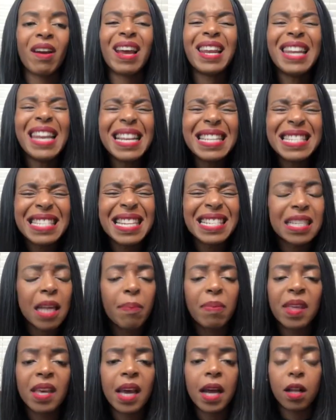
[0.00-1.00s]
And listen,
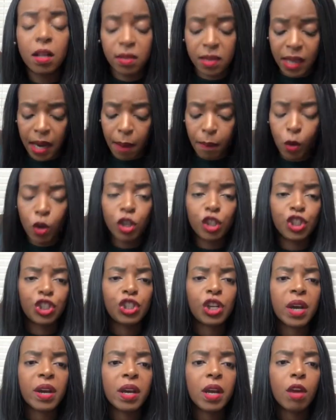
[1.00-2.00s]
something else that I'm going to
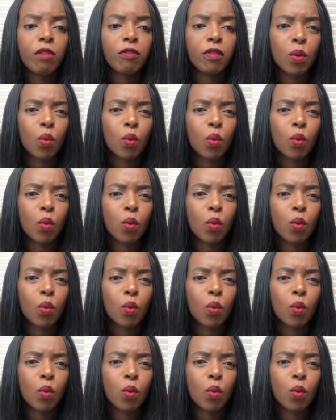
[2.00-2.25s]
share here from